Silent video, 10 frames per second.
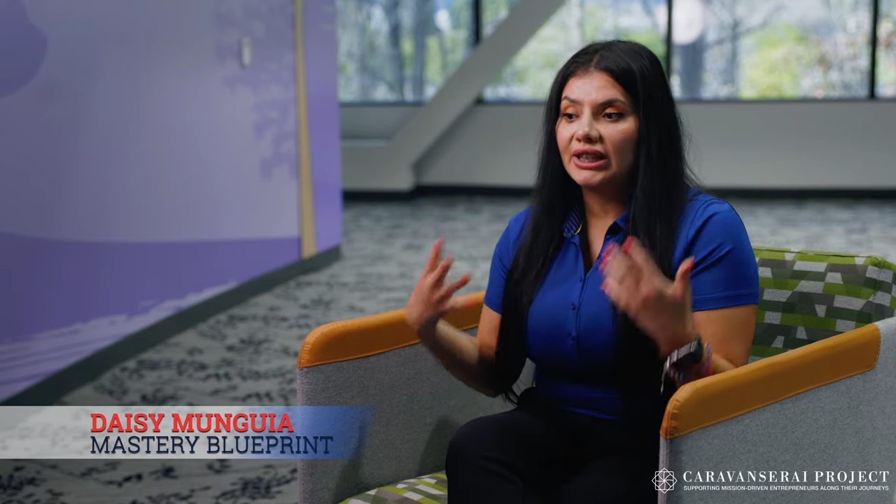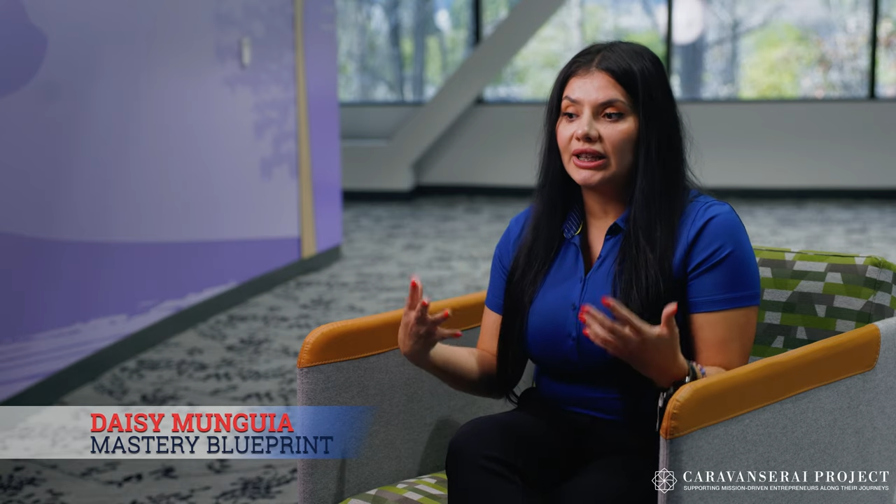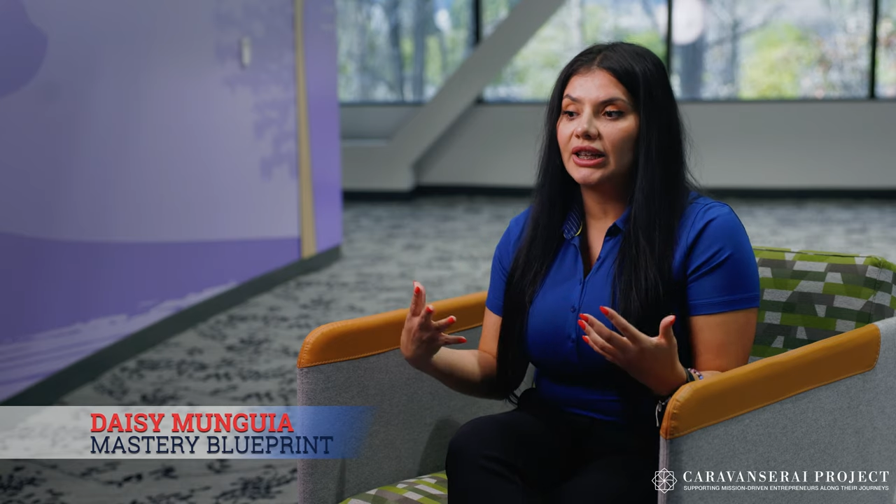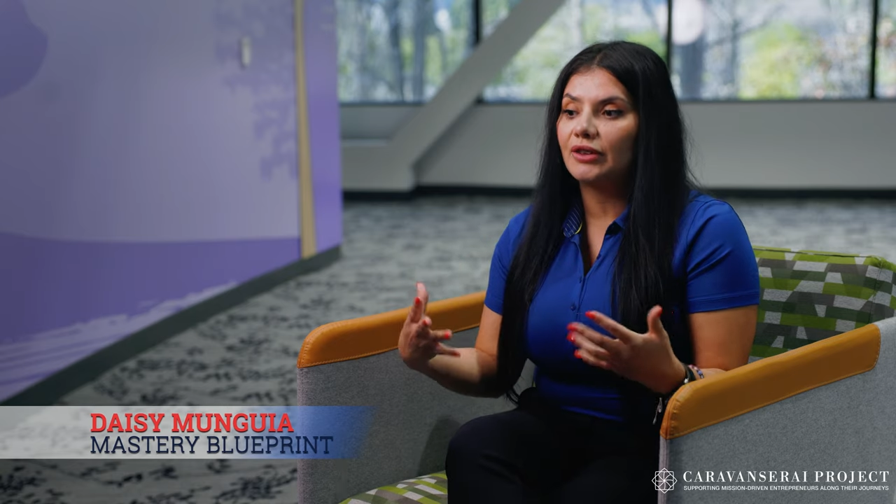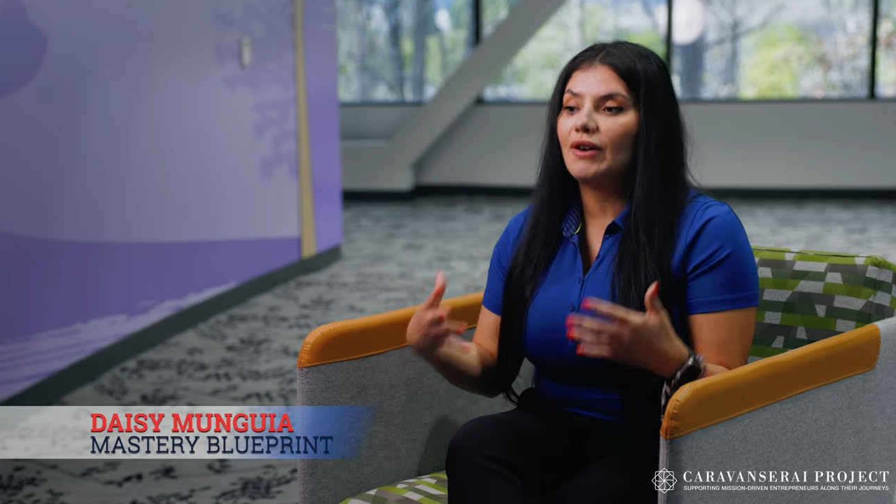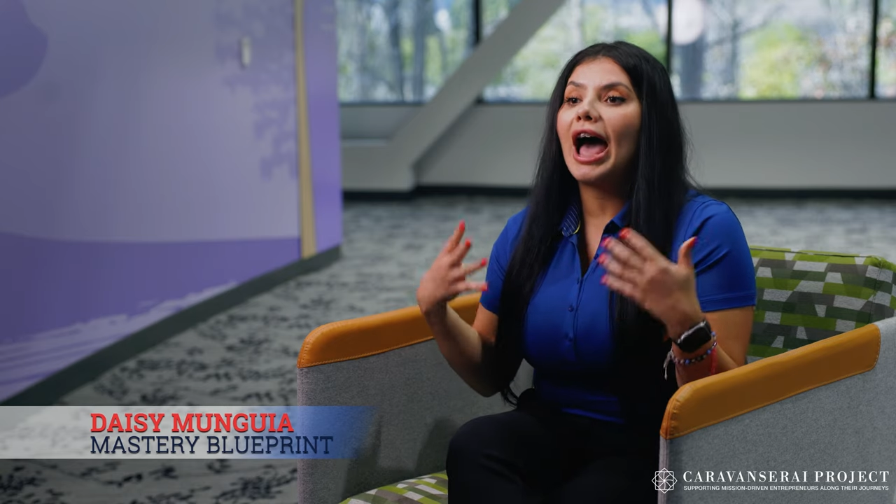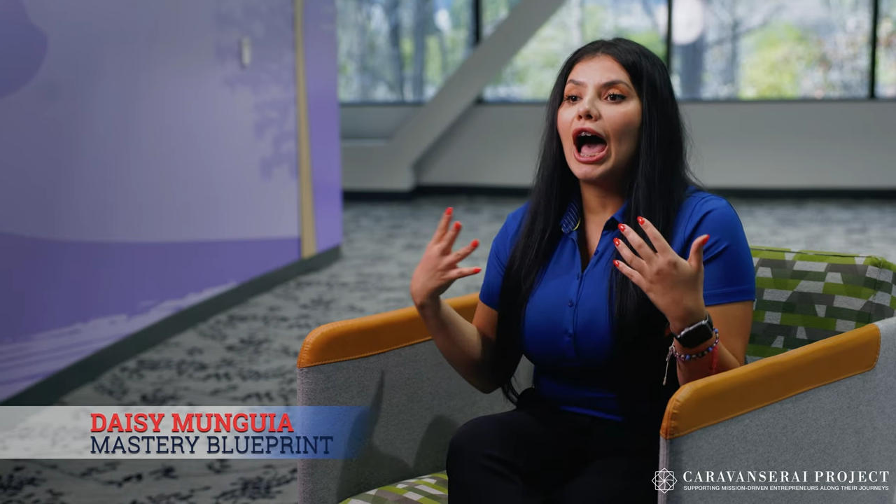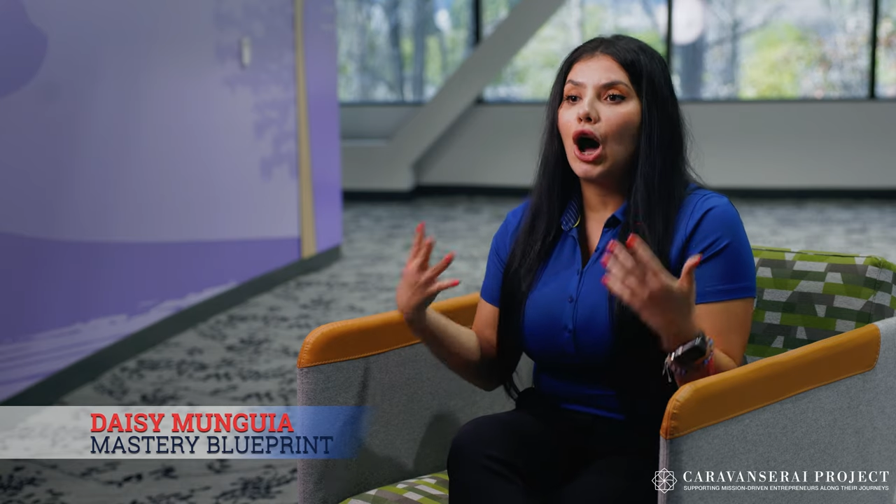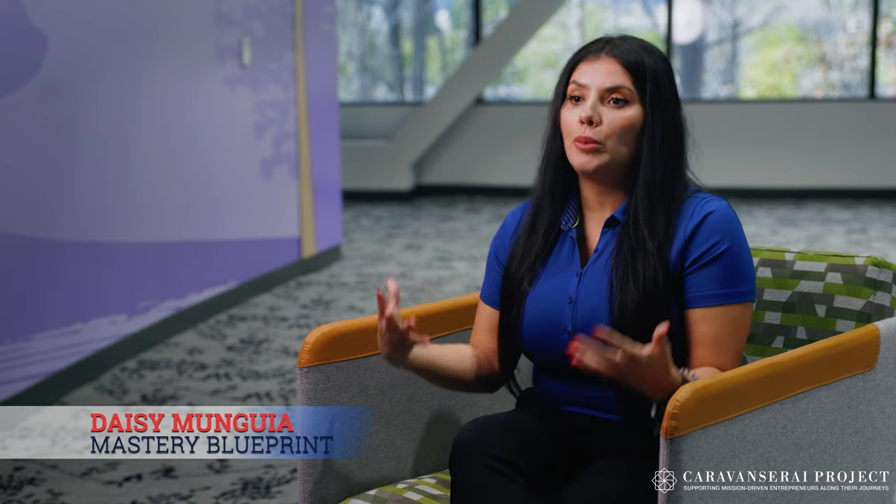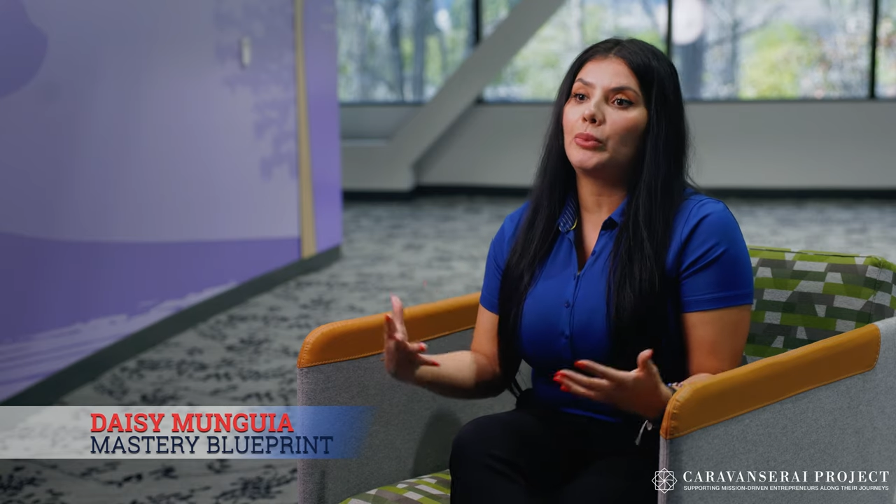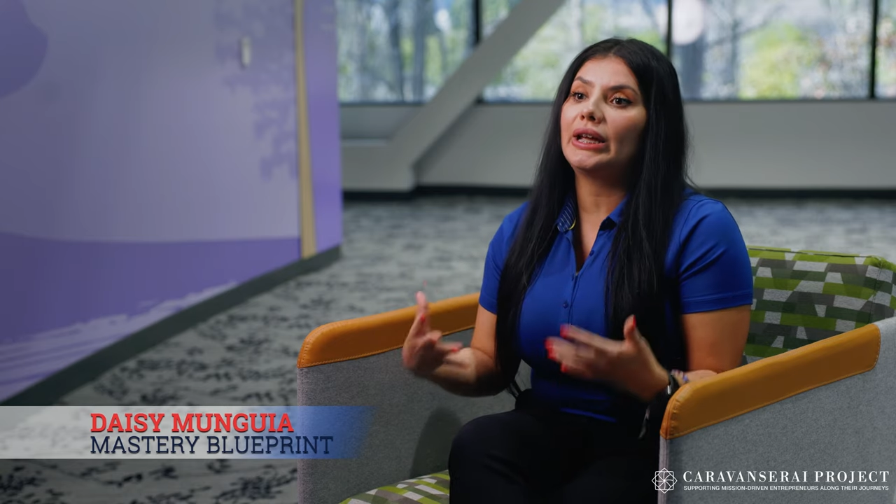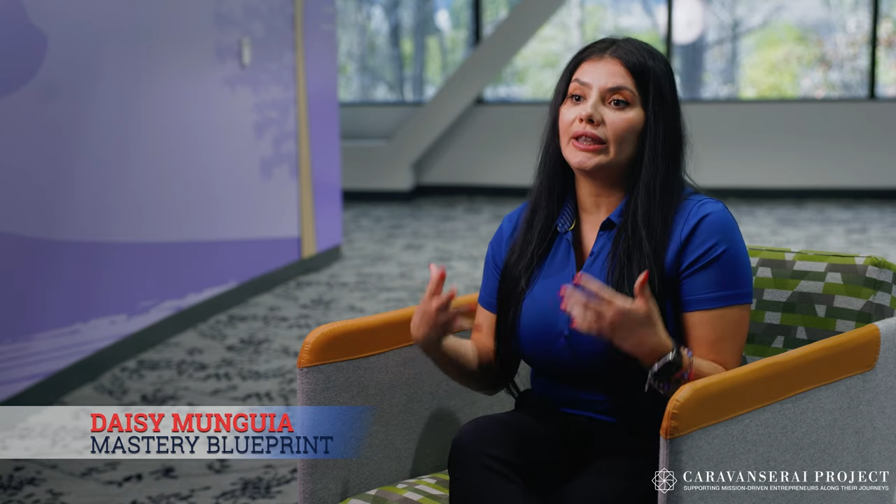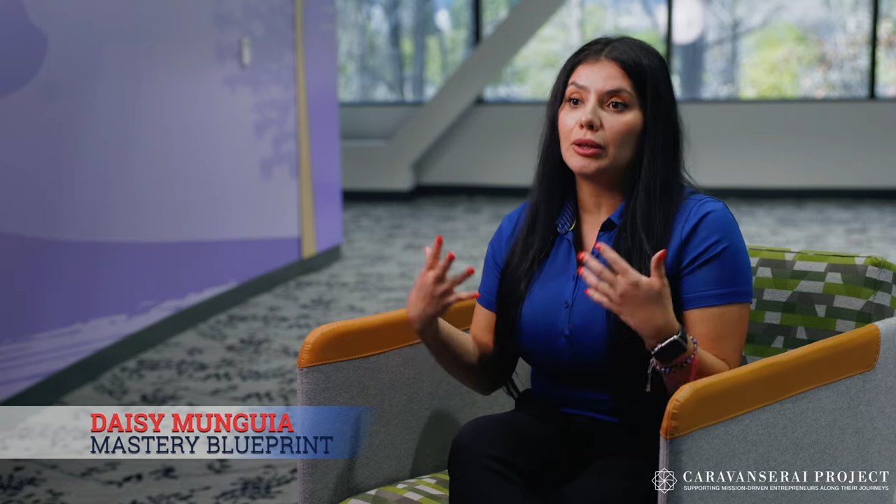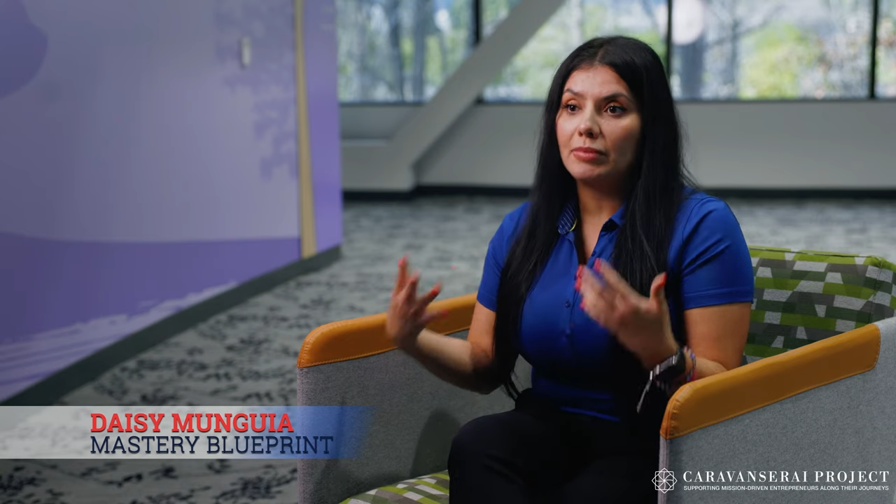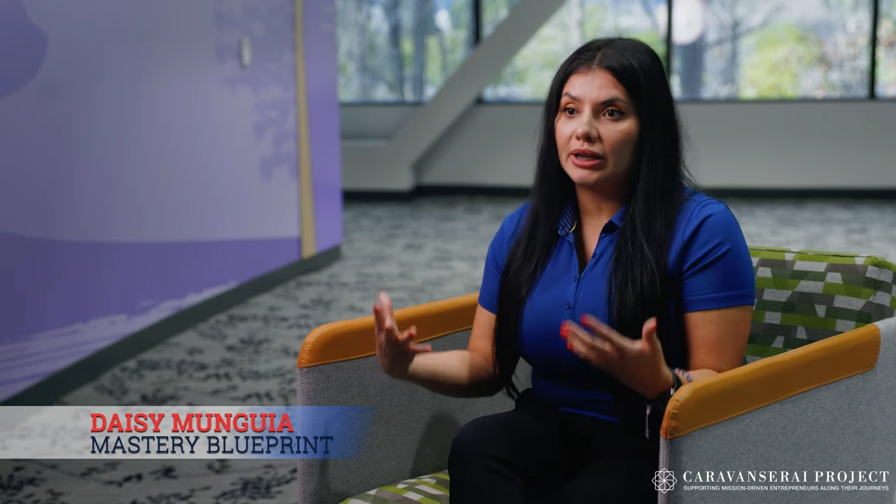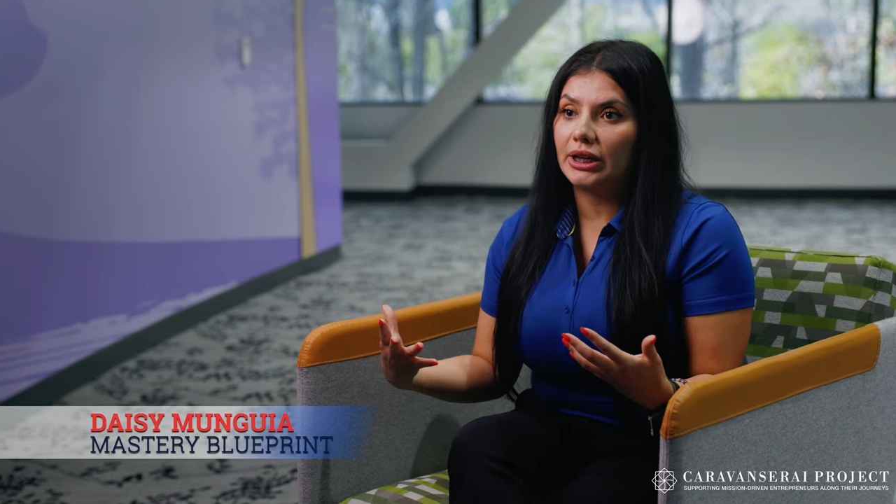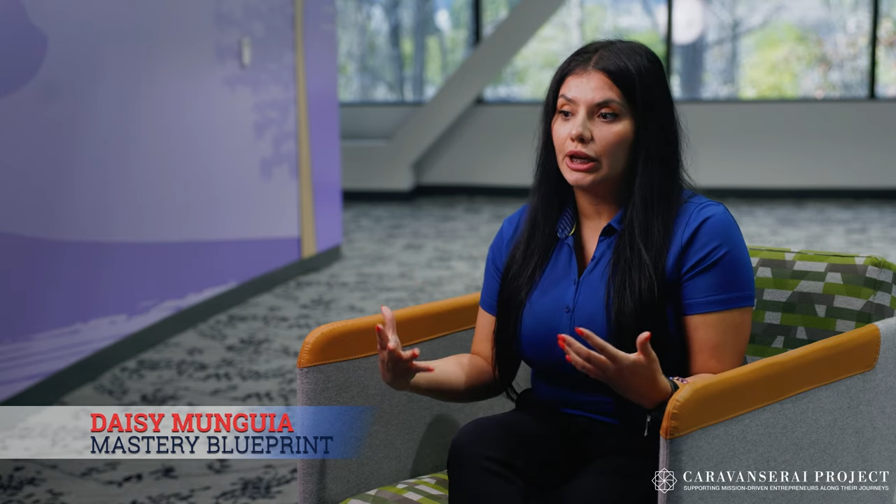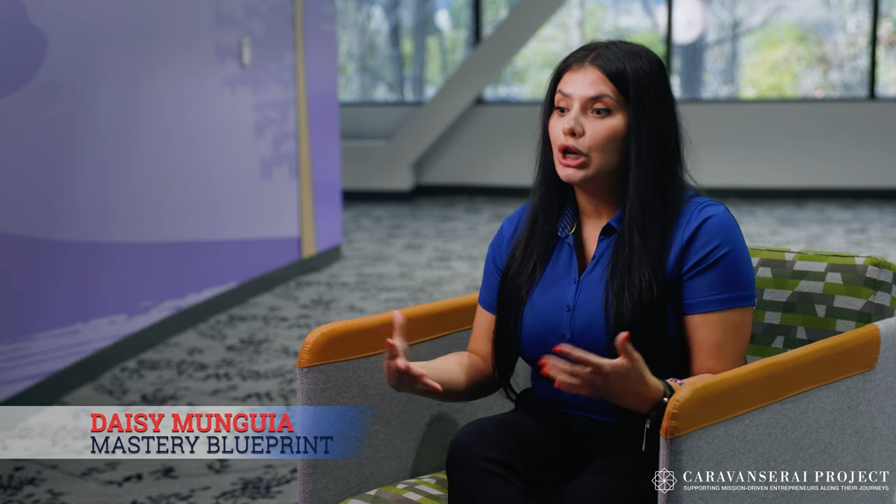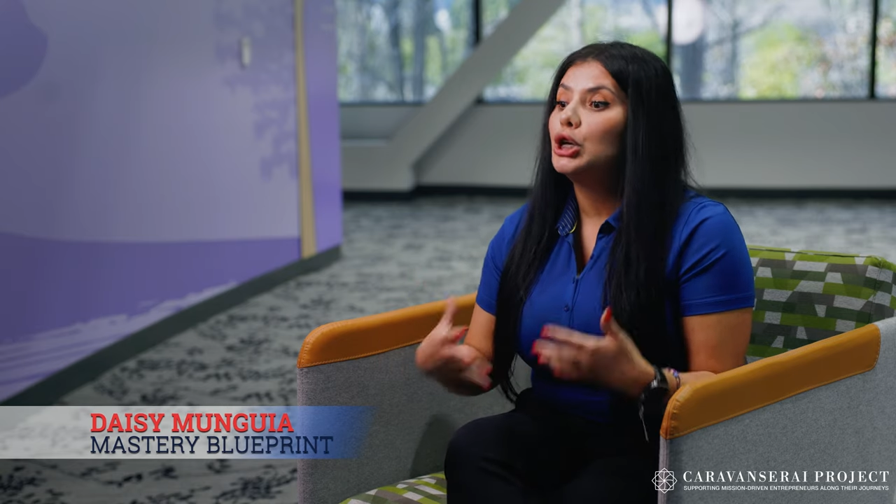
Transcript: thinking of how I'm gonna get the money